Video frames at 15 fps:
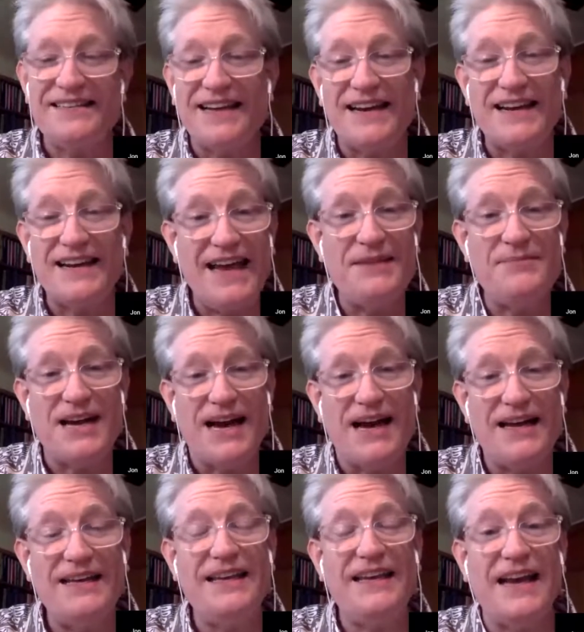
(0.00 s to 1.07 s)
not a game
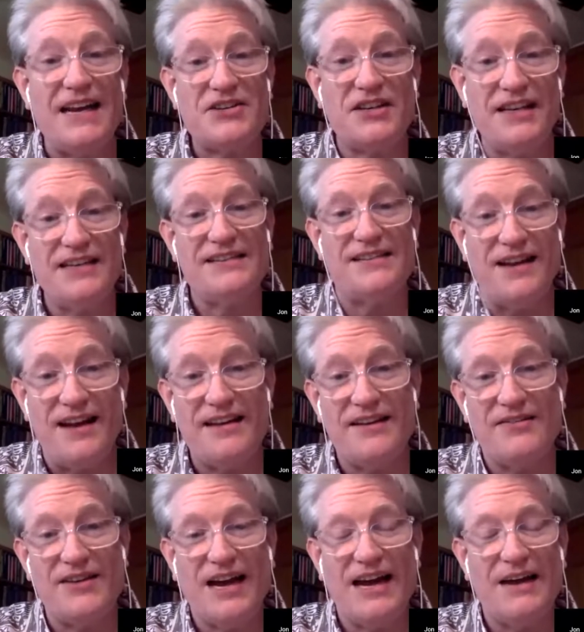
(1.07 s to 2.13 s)
guy. He actually is an
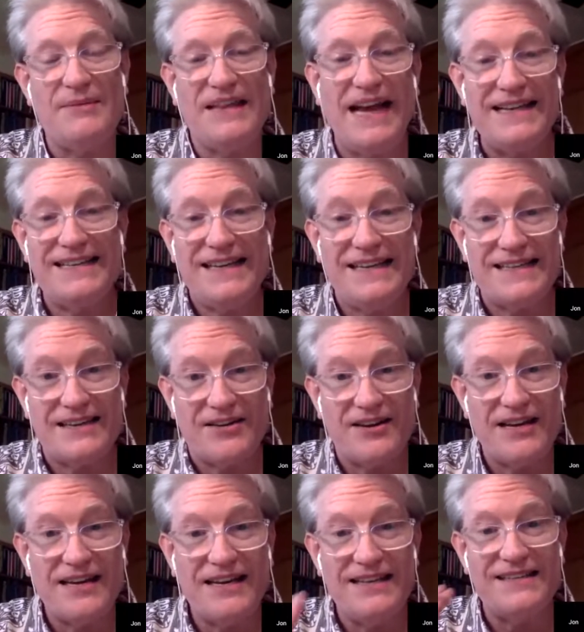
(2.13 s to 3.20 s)
audio guy. I mean, that's his
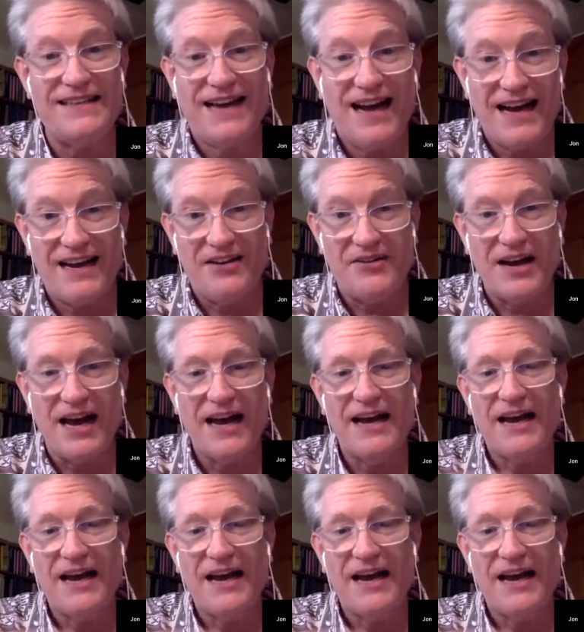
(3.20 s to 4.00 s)
area. He's the audio guy.